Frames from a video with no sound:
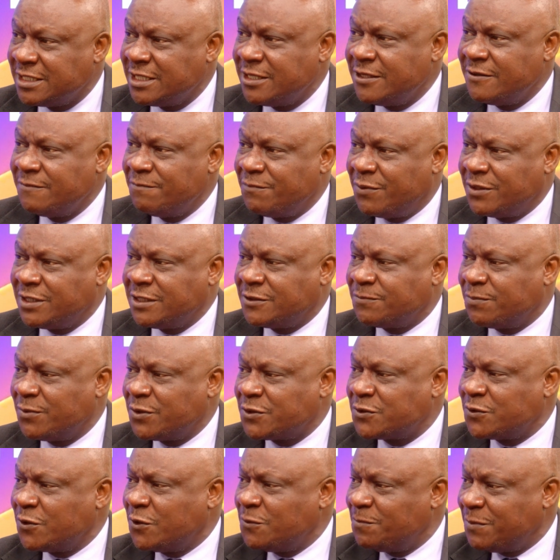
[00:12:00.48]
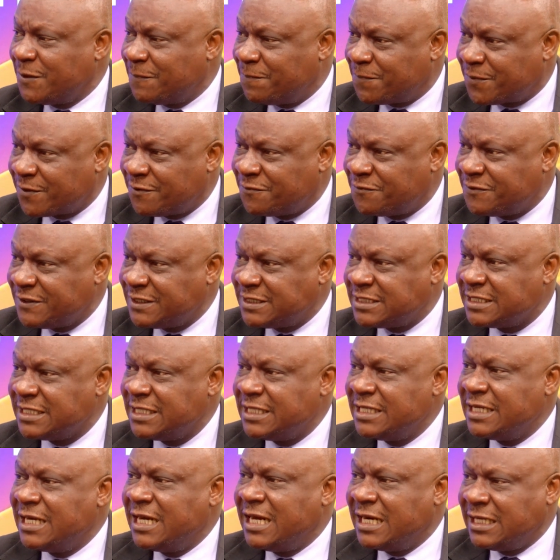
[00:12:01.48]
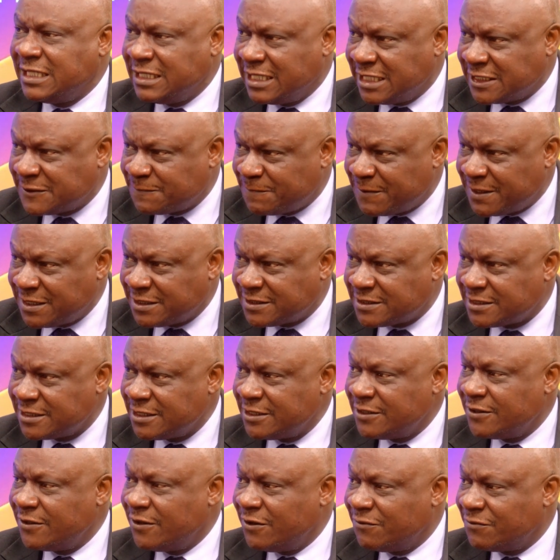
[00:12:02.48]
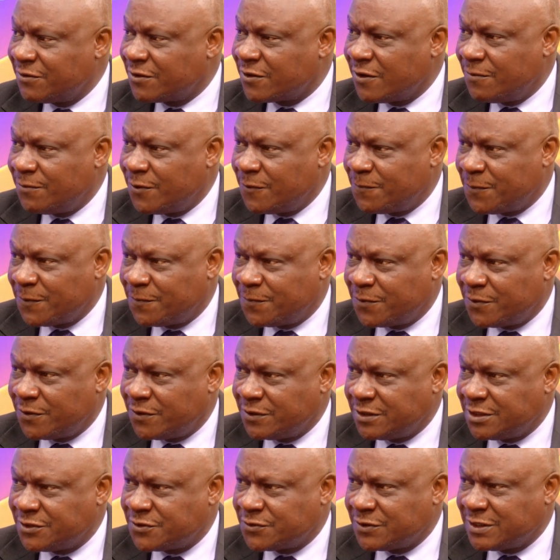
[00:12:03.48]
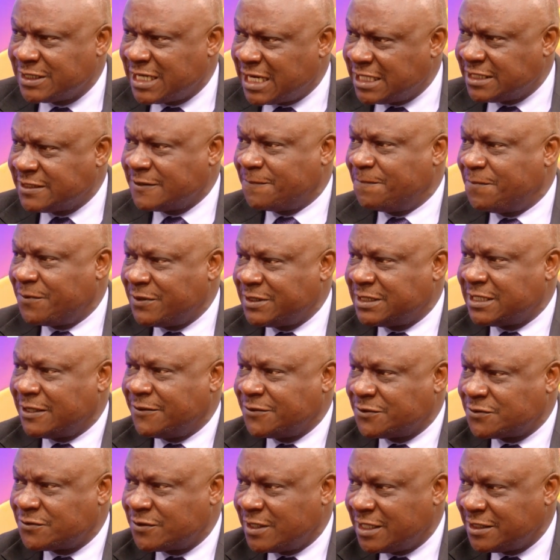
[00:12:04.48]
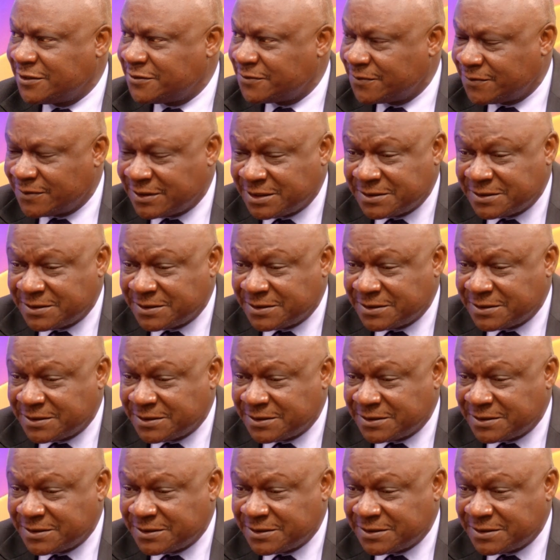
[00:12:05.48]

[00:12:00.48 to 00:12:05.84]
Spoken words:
but it must not be profit at the expense of the common people on the street. That's the point I was trying to raise.